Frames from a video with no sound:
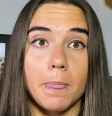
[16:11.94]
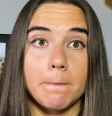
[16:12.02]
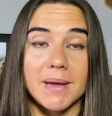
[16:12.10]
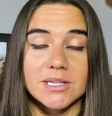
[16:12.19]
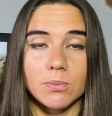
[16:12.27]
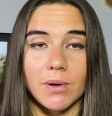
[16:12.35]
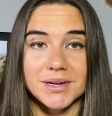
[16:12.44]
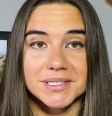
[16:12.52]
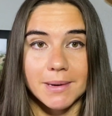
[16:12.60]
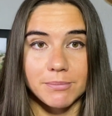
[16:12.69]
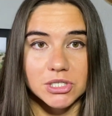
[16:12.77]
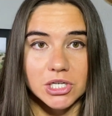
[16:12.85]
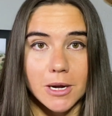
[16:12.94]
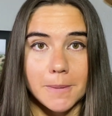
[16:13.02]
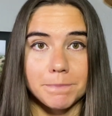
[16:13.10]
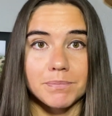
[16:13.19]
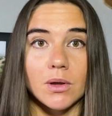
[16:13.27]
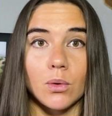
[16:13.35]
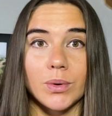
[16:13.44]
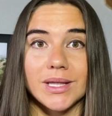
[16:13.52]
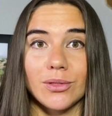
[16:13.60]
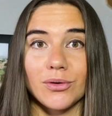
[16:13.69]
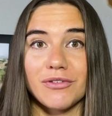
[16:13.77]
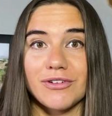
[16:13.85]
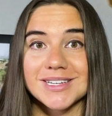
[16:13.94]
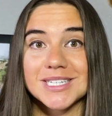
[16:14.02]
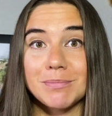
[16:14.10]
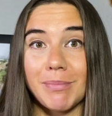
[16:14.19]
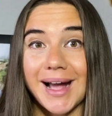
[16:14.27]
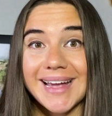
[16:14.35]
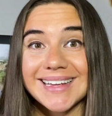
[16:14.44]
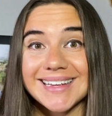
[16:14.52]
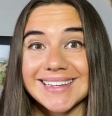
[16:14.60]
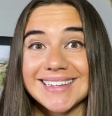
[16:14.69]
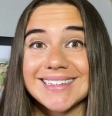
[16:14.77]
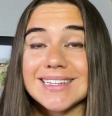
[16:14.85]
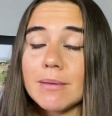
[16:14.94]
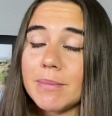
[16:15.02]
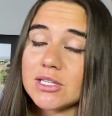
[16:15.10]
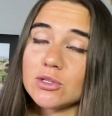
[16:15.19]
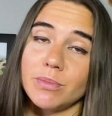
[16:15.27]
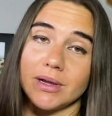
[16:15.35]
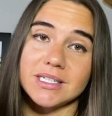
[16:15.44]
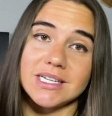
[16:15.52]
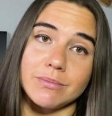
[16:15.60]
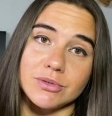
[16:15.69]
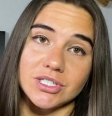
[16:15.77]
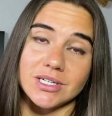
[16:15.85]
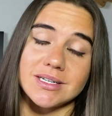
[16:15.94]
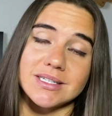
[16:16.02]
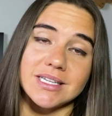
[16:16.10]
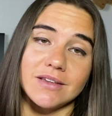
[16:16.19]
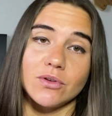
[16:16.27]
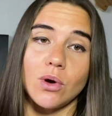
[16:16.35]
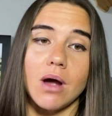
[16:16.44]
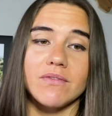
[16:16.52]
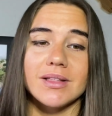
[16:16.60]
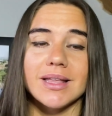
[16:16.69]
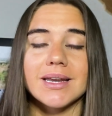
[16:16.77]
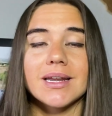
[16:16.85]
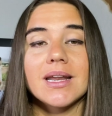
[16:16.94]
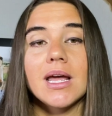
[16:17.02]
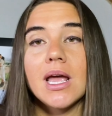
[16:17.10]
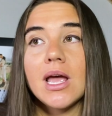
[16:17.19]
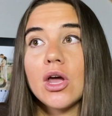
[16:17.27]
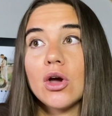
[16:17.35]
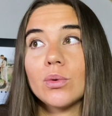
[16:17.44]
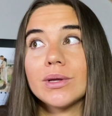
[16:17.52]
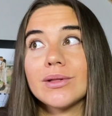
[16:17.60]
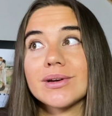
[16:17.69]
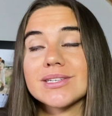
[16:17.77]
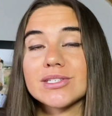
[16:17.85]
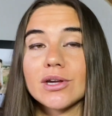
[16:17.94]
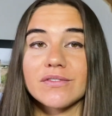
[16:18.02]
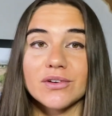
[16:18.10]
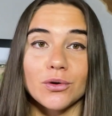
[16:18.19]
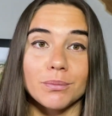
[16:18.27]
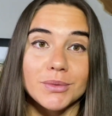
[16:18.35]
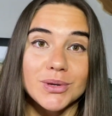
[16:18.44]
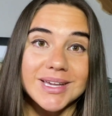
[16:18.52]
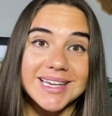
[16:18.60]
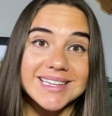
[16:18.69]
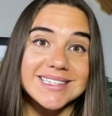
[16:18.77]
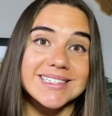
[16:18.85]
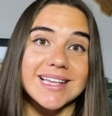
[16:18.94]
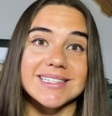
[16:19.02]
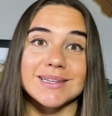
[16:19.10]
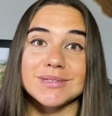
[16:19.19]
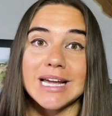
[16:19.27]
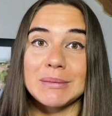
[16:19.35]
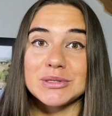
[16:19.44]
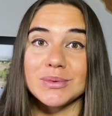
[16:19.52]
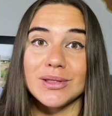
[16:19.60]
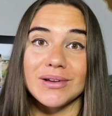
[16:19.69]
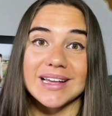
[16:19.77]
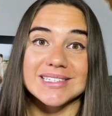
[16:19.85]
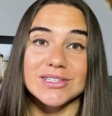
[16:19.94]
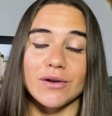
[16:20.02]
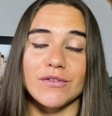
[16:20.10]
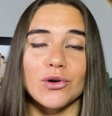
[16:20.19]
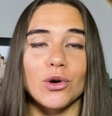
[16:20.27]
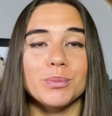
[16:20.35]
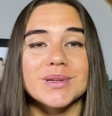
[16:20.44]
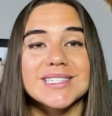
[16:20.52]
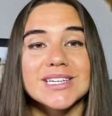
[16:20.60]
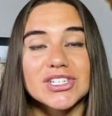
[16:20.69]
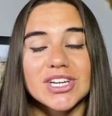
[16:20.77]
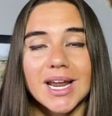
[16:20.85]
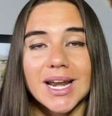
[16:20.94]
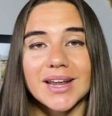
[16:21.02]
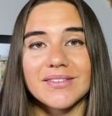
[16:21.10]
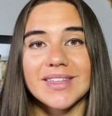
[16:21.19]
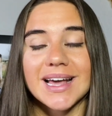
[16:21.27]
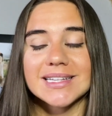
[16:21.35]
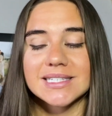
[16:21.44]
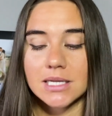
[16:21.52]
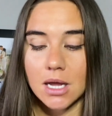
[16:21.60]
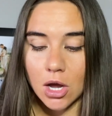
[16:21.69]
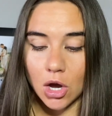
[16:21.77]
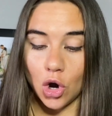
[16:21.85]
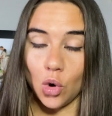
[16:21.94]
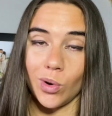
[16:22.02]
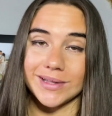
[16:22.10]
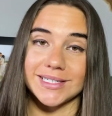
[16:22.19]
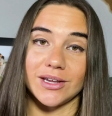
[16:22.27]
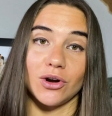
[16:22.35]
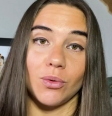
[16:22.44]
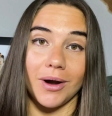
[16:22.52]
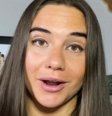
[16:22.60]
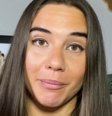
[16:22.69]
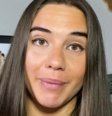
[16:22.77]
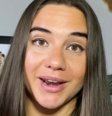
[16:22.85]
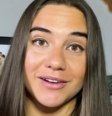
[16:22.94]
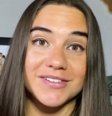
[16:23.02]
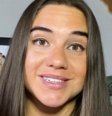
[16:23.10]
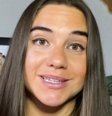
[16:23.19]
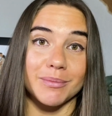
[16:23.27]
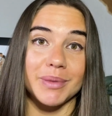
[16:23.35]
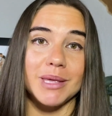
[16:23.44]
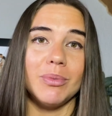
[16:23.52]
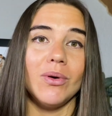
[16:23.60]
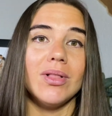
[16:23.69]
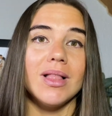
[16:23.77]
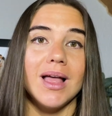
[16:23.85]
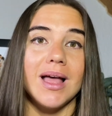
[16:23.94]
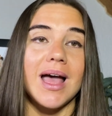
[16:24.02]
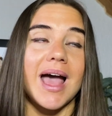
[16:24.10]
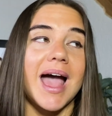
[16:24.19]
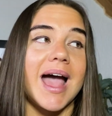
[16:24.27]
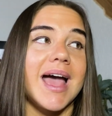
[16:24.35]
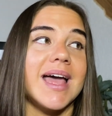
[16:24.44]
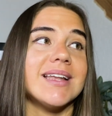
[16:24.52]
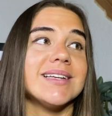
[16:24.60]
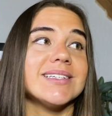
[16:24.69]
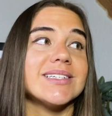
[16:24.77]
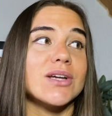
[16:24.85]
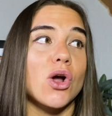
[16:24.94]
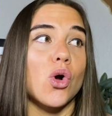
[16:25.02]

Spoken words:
basal body temperature. We look for a spike in basal body temperature to see if you ovulated. We look at cervical mucus. Sometimes we look at cervical position, if that's what's going to work better for some people. And